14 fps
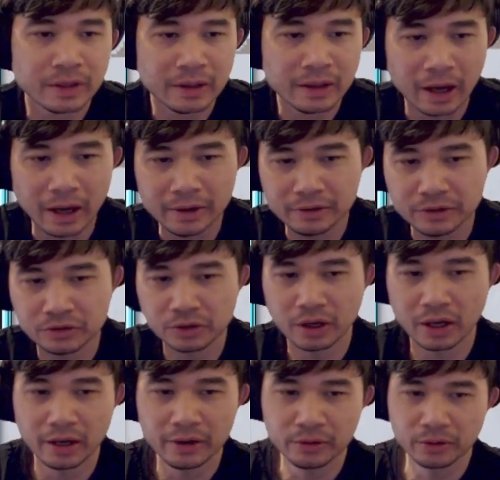I need to draw
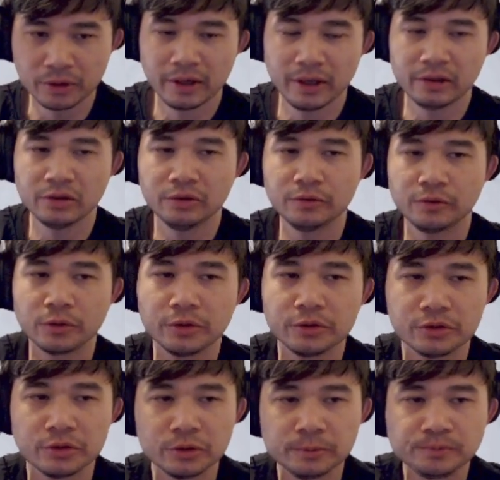either a Halo
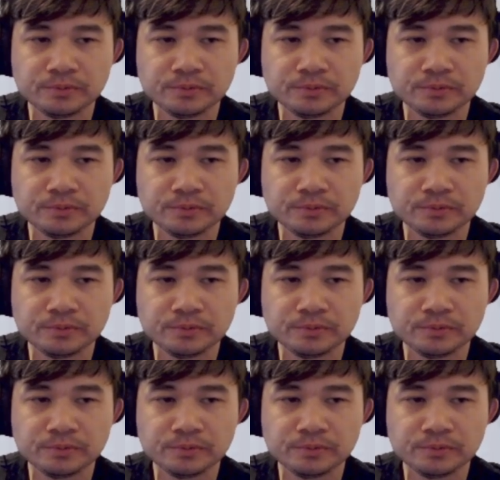Forager